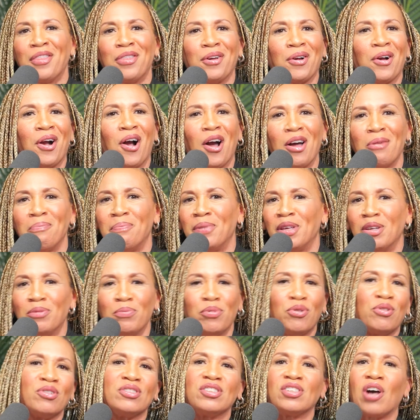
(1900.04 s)
They're on
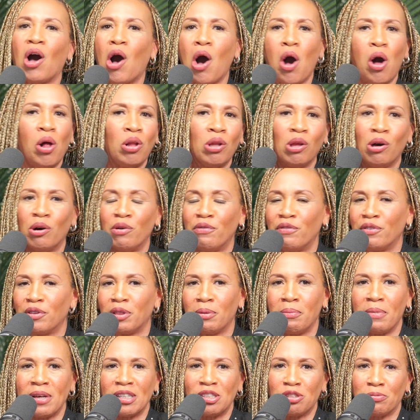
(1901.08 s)
billboards all over
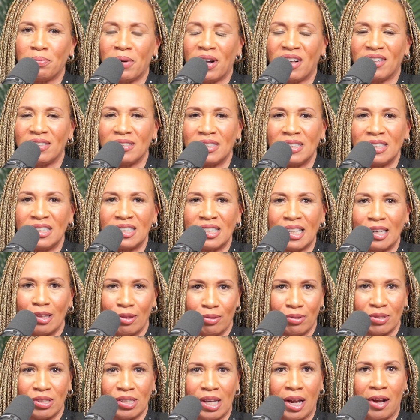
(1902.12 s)
the metropolitan St.
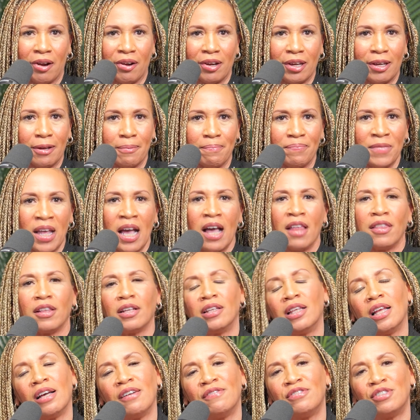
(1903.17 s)
Louis area.
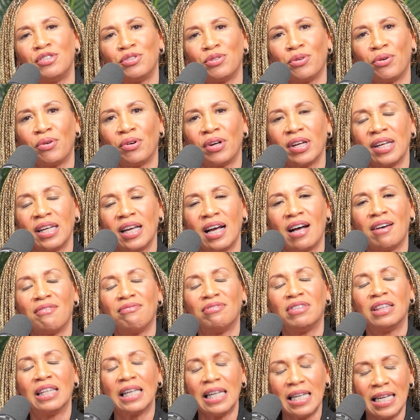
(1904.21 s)
The love story
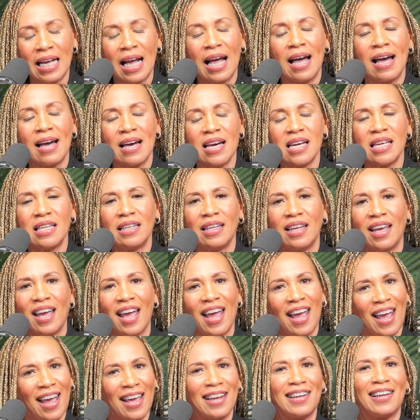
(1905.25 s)
of Leon
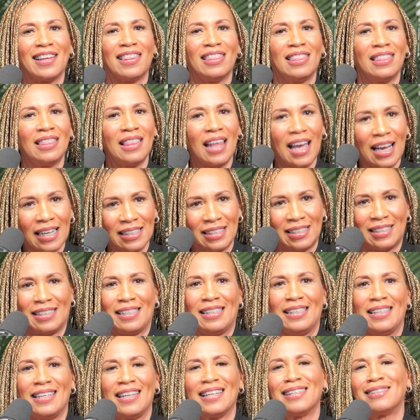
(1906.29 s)
and
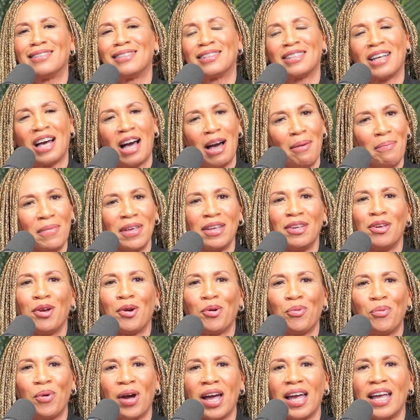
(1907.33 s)
Lexi is coming
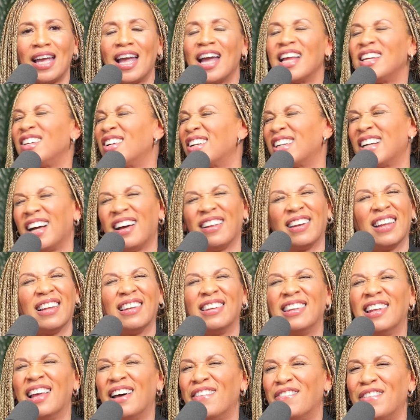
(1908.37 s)
your way, and you're going to
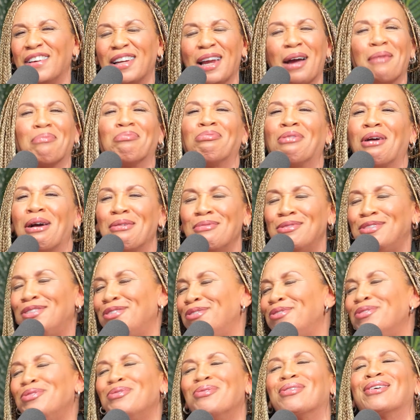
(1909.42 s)
love it. I
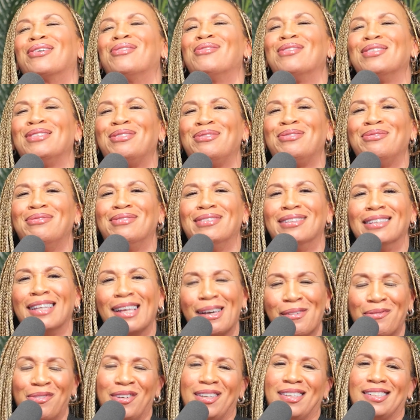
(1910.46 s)
promise you, you are going to
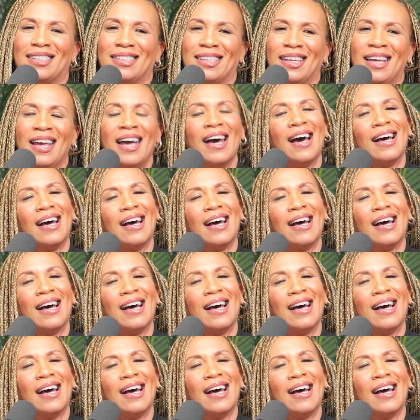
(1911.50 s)
love it.